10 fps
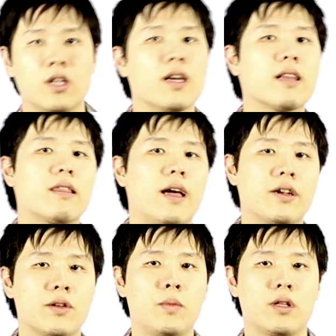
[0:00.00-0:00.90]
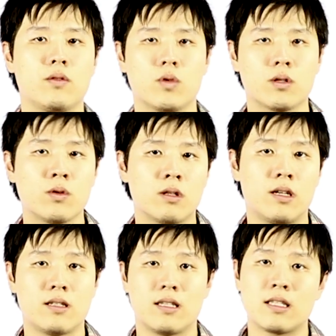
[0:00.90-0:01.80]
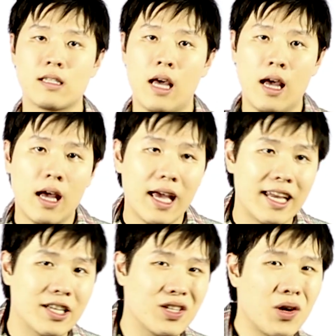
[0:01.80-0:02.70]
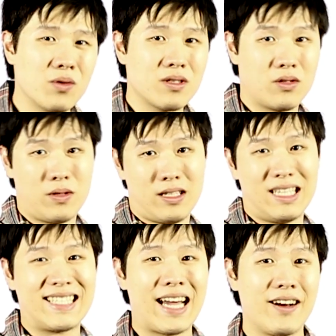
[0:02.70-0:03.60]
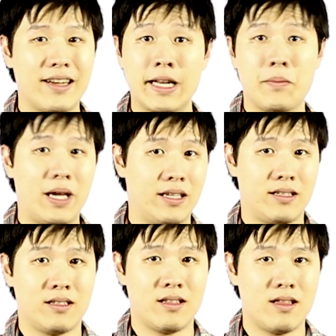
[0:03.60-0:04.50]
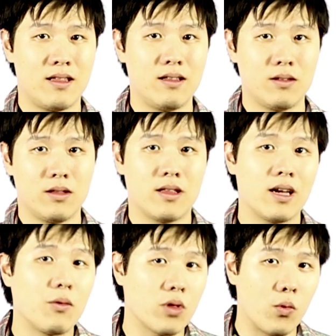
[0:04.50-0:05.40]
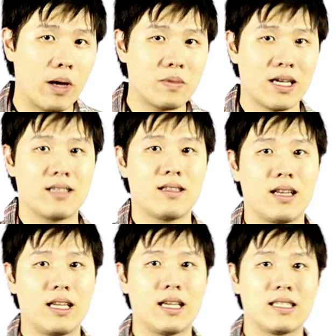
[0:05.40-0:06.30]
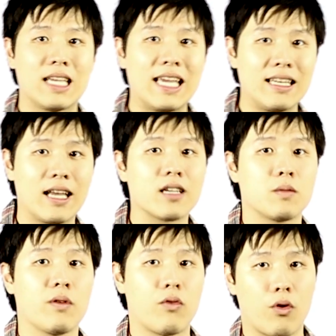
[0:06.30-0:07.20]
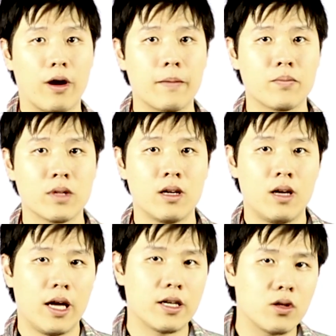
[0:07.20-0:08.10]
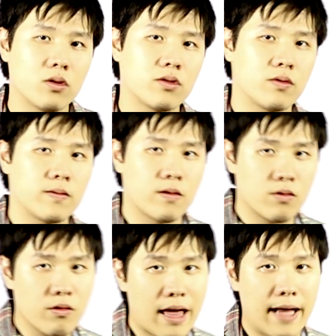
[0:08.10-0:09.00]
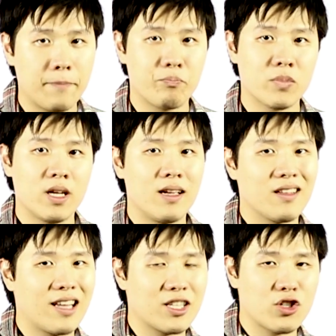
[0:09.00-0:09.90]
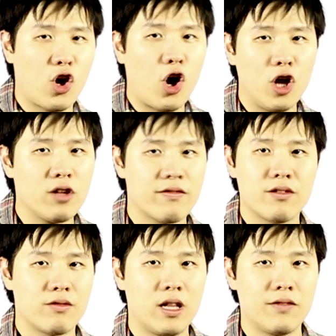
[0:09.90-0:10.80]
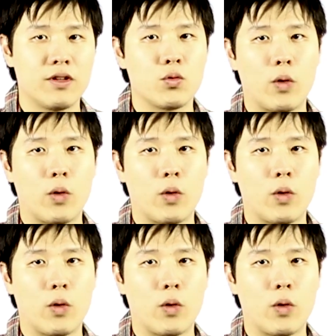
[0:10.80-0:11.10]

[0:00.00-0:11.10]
You hit the enter button. What Google does is it goes into its entire database, the websites that it has indexed before. It goes through that, gets all of the relevant